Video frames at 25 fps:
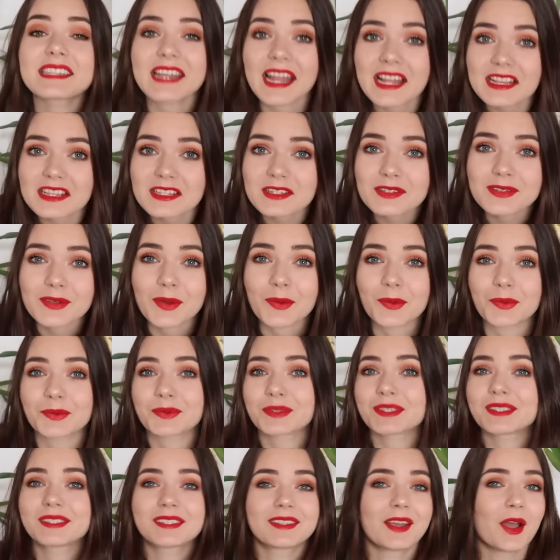
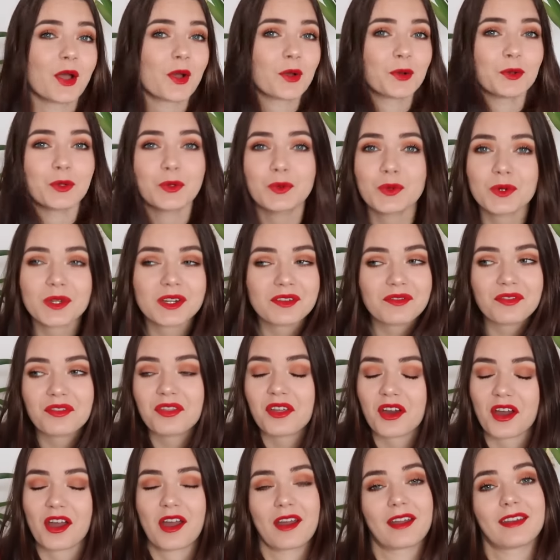stencils. Who would have
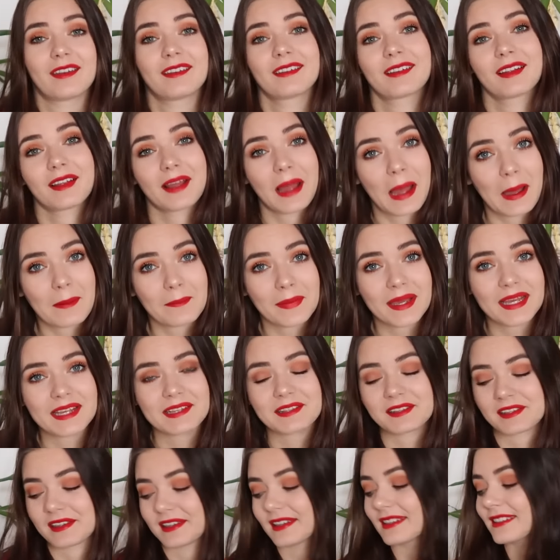thought?
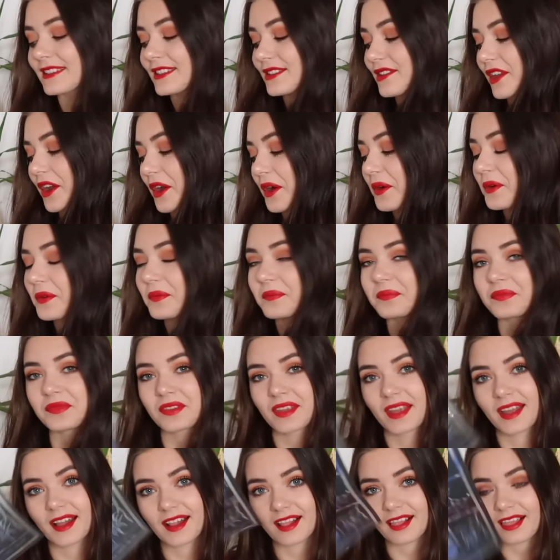Amazing. So
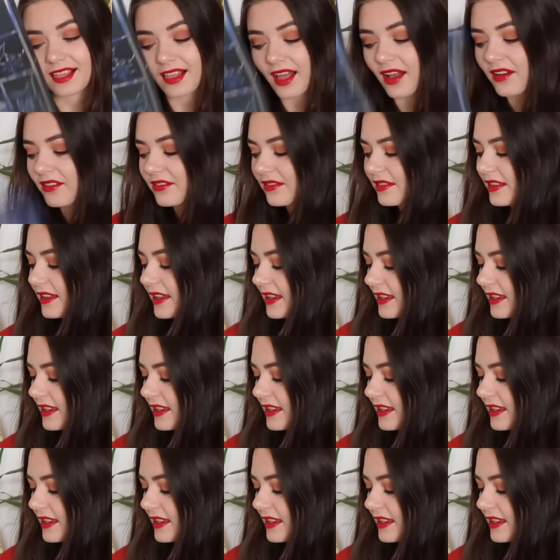love